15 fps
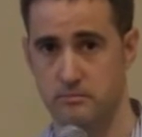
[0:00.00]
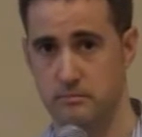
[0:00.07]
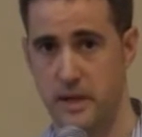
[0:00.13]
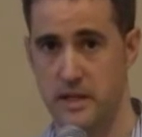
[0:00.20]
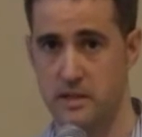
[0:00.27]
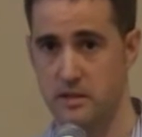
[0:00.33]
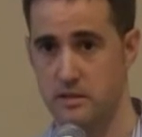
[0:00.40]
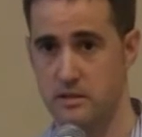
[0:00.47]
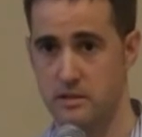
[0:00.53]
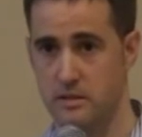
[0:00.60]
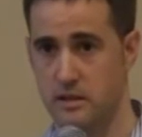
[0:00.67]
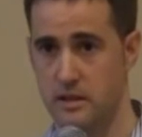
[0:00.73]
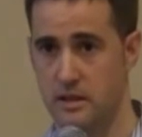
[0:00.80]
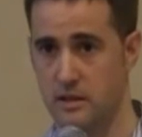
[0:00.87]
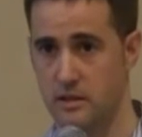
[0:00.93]
patients
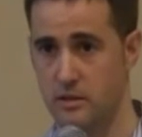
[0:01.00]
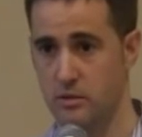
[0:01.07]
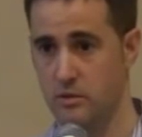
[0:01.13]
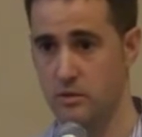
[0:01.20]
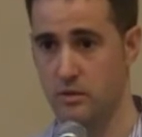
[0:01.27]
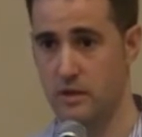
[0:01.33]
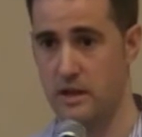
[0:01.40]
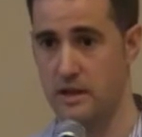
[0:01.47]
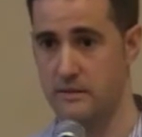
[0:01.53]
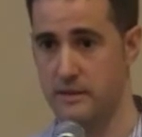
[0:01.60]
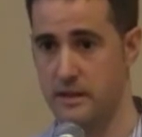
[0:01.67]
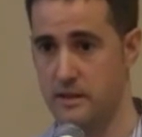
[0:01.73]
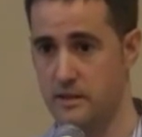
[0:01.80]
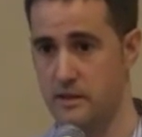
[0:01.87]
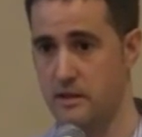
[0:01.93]
didn't look to have
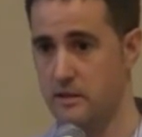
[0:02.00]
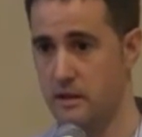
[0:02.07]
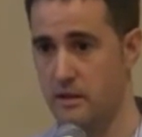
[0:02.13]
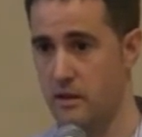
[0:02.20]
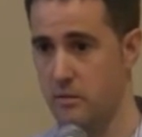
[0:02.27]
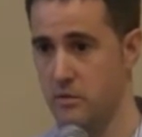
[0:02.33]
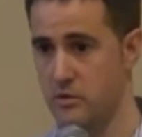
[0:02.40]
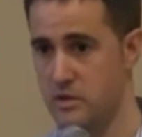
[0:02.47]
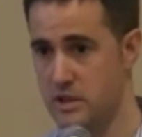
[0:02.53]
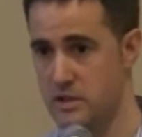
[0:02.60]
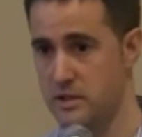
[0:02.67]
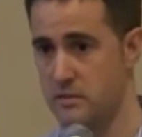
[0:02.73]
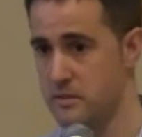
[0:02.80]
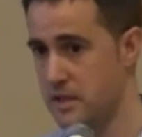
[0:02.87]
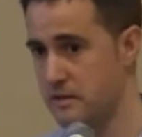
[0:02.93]
a central nervous
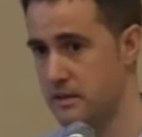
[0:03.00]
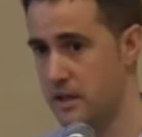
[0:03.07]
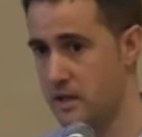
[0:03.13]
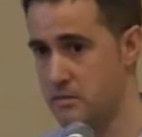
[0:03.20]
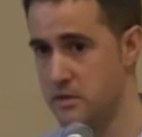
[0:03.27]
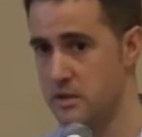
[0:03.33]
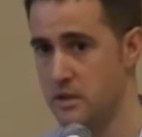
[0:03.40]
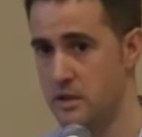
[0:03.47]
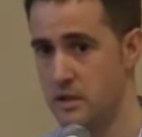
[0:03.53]
system sometimes.